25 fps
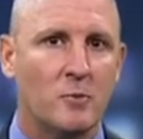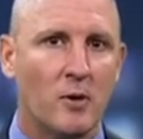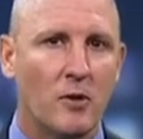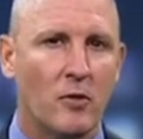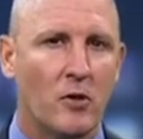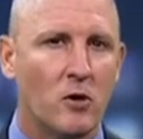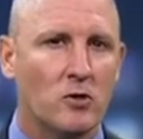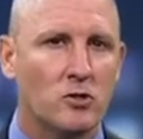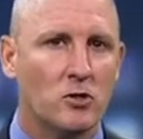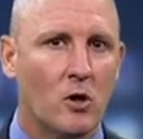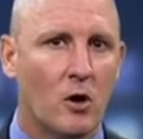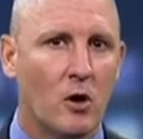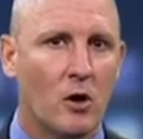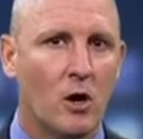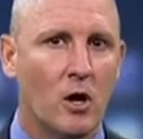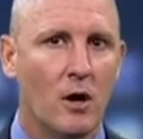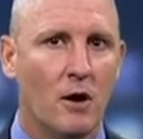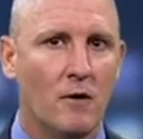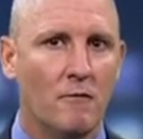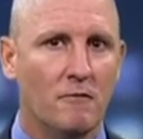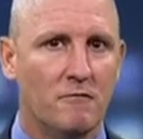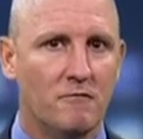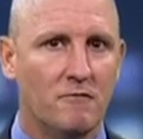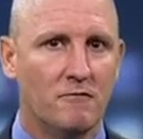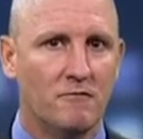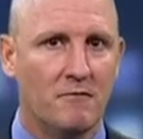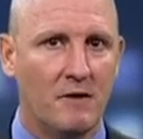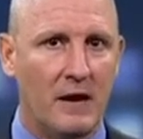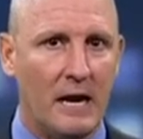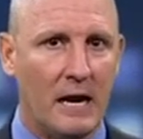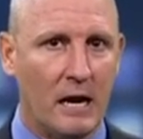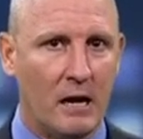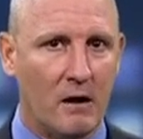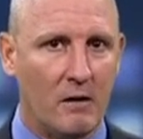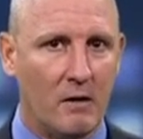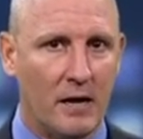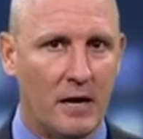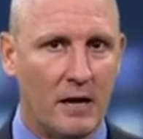but those are
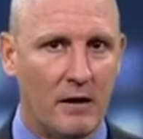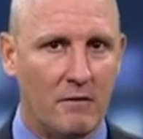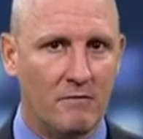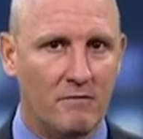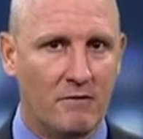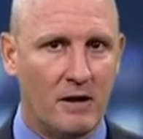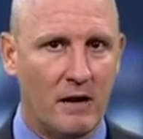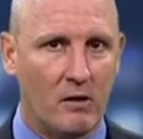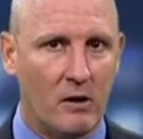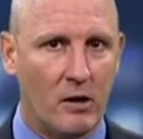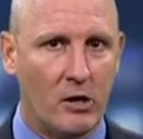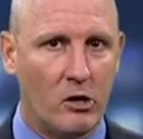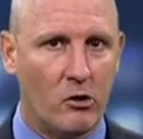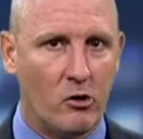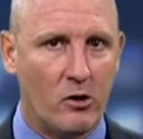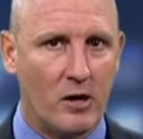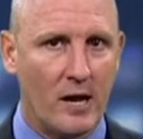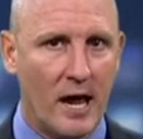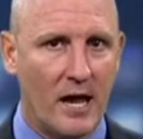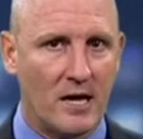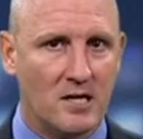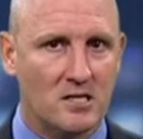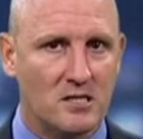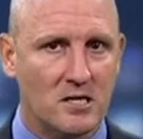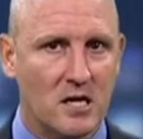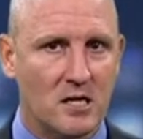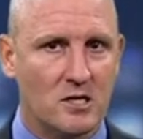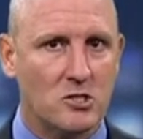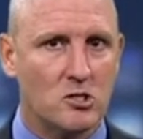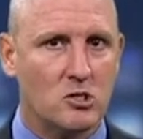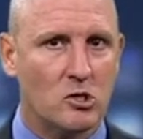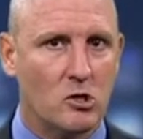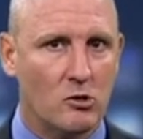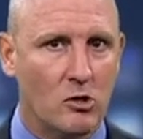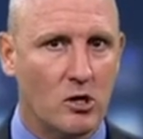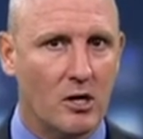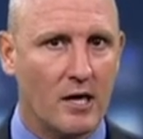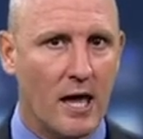very, very good assets
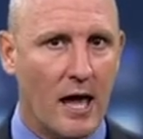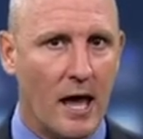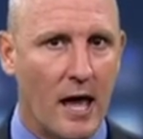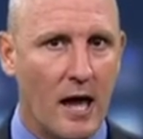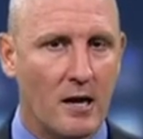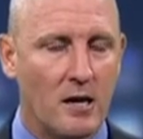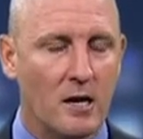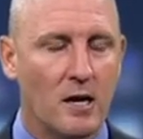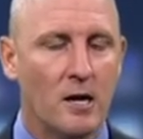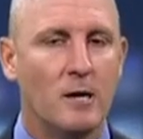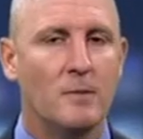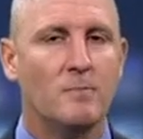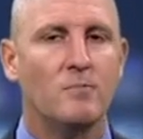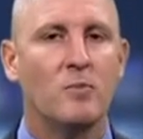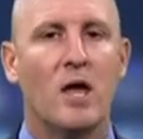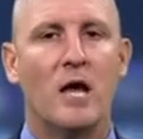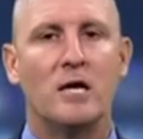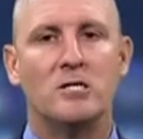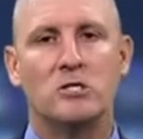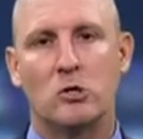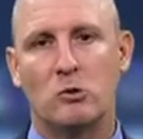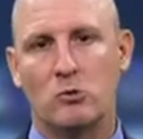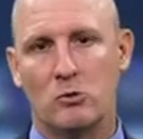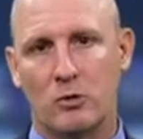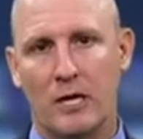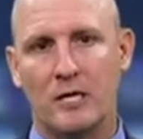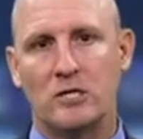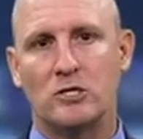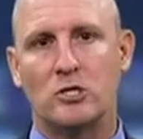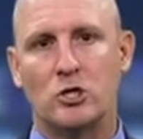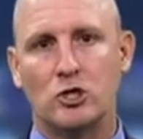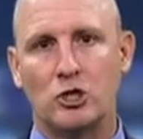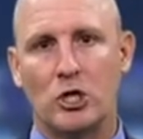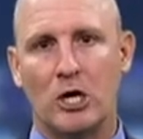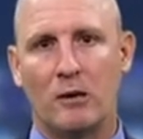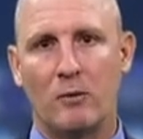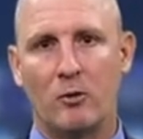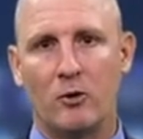to look at as it relates to
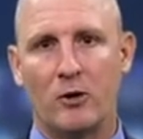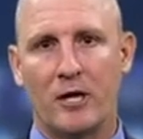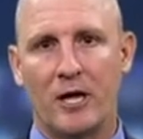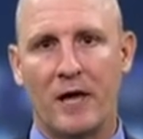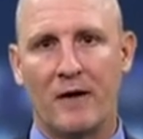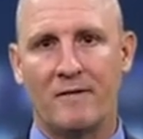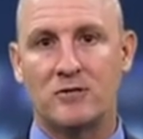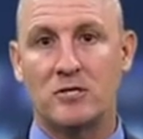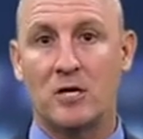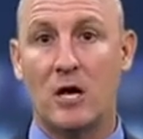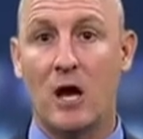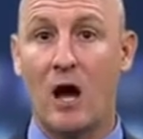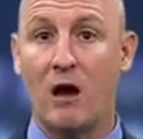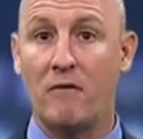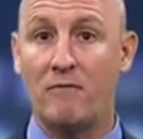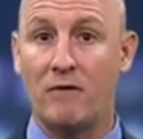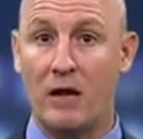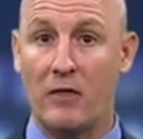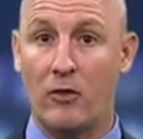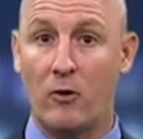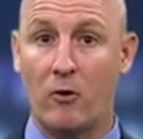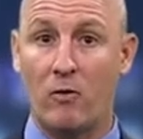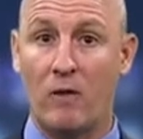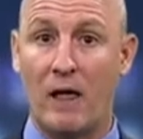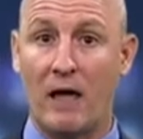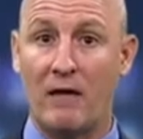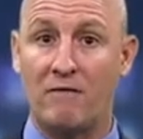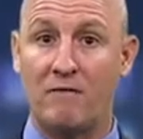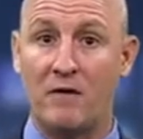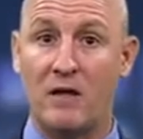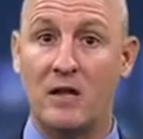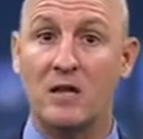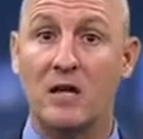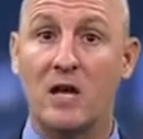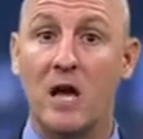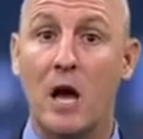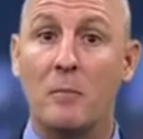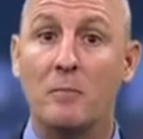charitable gifts of either life
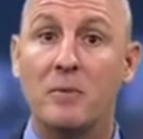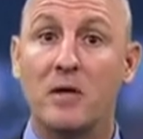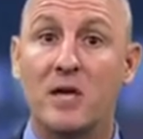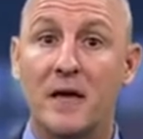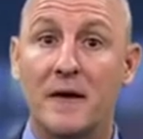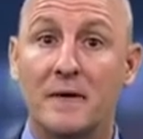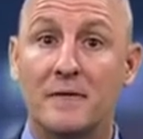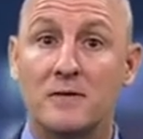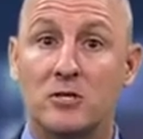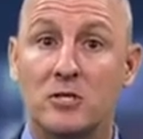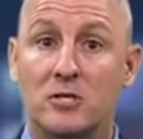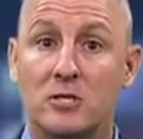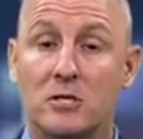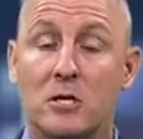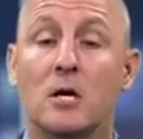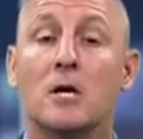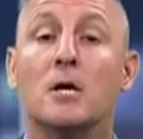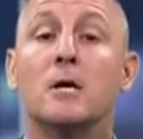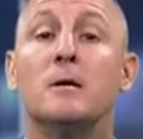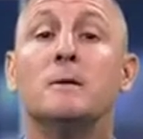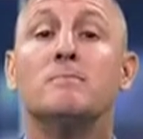income gifts,